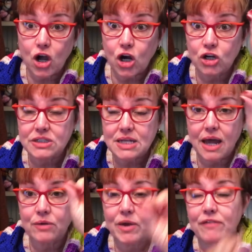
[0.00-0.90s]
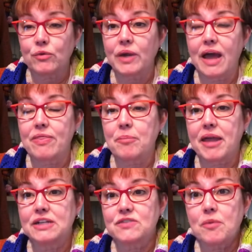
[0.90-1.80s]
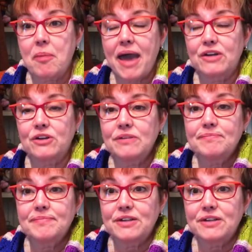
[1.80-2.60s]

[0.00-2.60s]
heart on Ravelry on the page of the pattern.